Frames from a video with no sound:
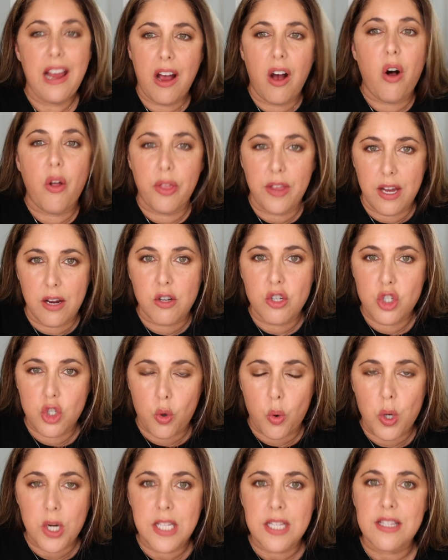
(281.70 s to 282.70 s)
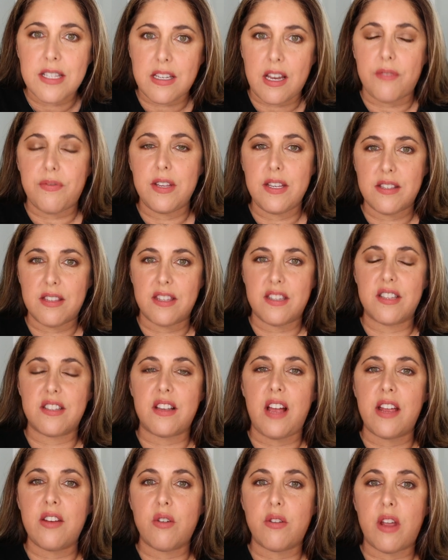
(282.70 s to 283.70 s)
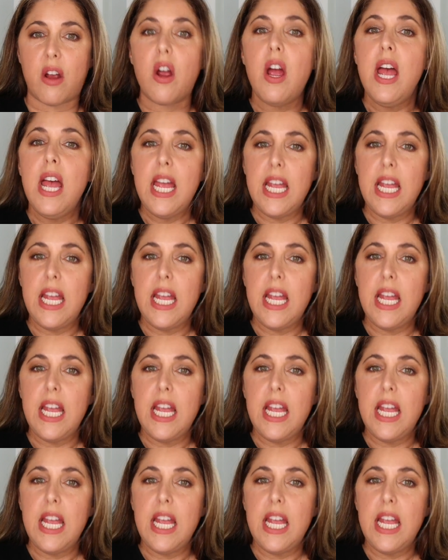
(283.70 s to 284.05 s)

all the Air Jordan stuff. He's the designer there.